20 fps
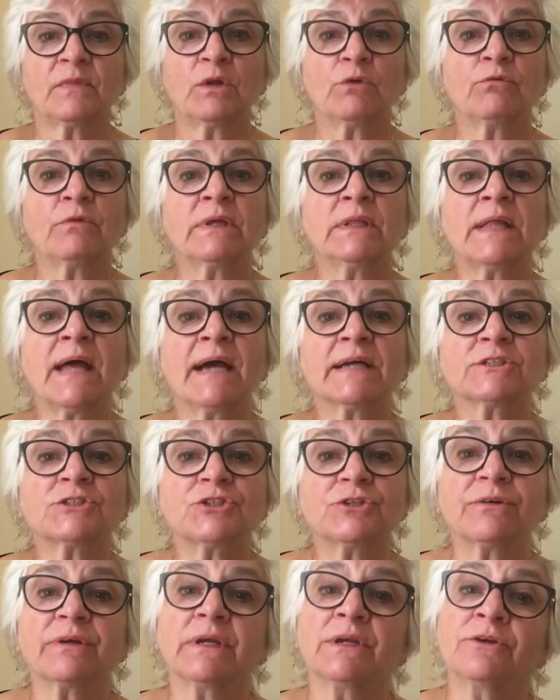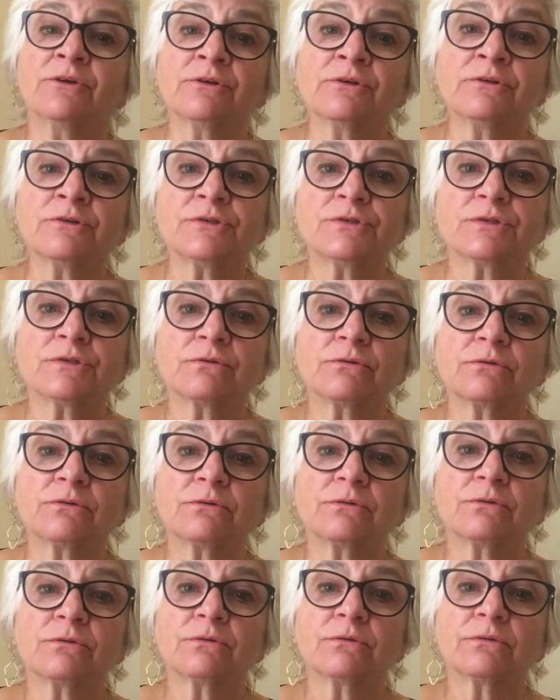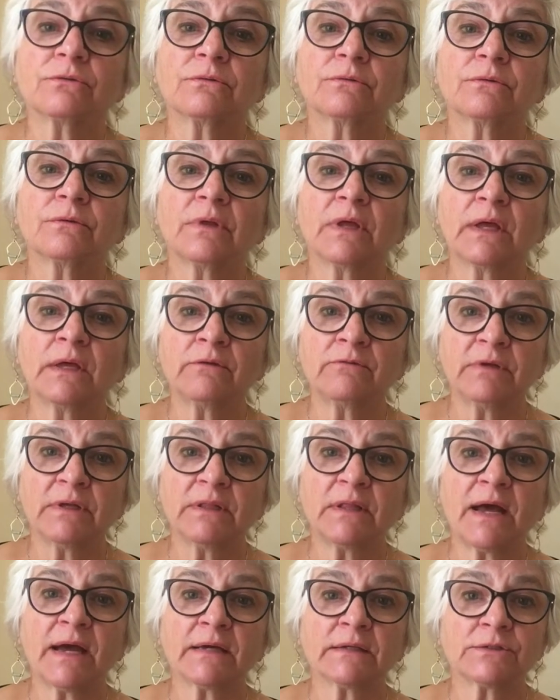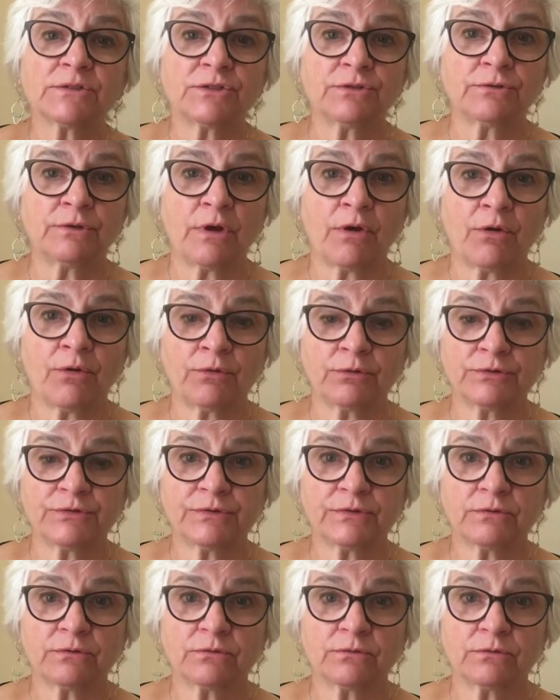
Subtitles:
Relax your ears and relax your nose.